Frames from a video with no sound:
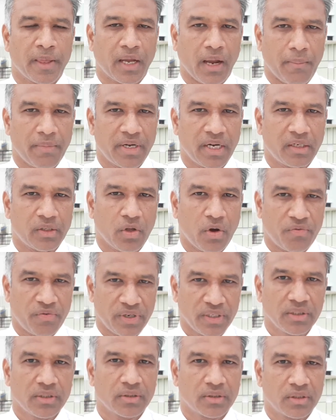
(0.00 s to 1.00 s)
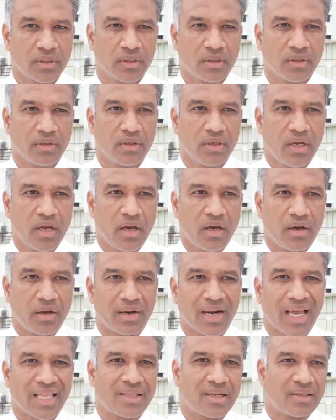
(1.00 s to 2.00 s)
committed the offence,
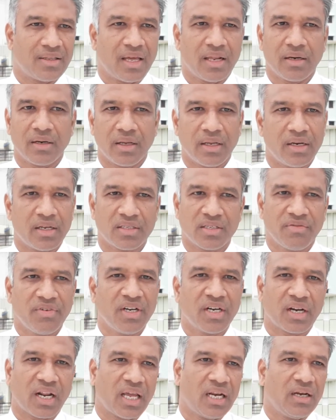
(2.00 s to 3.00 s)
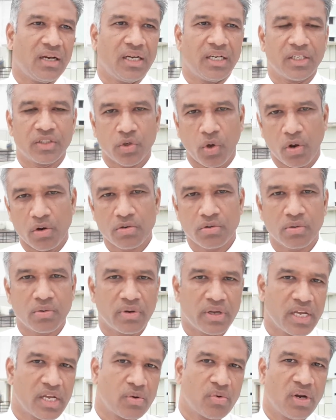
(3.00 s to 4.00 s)
rather than in a civil trial, it is
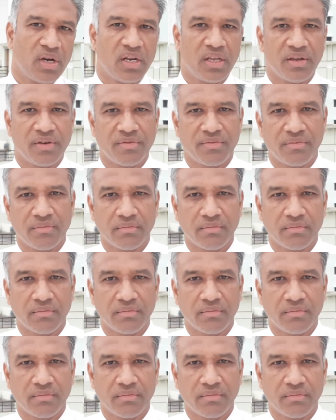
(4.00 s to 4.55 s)
also equally